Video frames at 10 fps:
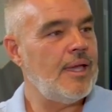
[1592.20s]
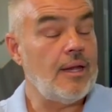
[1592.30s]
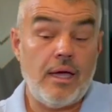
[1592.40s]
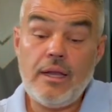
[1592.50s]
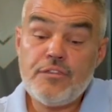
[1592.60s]

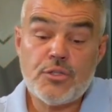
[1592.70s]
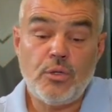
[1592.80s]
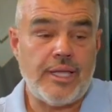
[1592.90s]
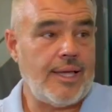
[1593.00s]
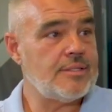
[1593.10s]
And I've
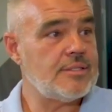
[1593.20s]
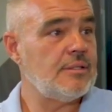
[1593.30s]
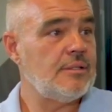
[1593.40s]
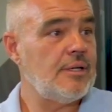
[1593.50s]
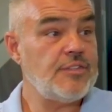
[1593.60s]
told dads,
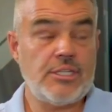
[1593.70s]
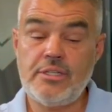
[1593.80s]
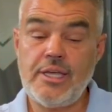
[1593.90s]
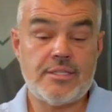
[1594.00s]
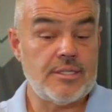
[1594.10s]
I've said to
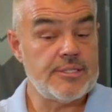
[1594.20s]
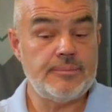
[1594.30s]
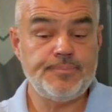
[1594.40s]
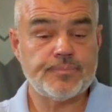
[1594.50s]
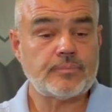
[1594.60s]
dads,
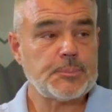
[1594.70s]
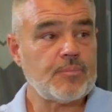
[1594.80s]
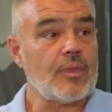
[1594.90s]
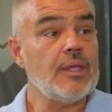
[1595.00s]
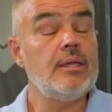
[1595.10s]
listen,
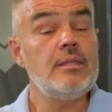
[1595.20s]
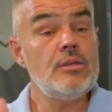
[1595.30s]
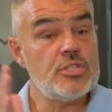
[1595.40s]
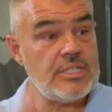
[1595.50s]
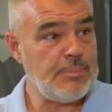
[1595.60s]
either
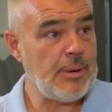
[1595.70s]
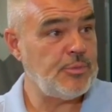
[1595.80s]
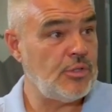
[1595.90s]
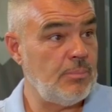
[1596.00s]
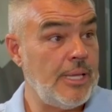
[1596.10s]
you step up
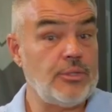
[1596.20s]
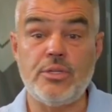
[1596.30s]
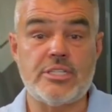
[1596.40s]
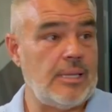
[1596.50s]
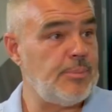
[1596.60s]
to the plate or you
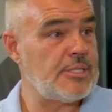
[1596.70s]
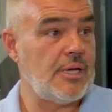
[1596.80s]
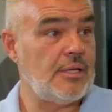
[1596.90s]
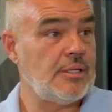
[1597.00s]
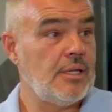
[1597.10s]
step aside.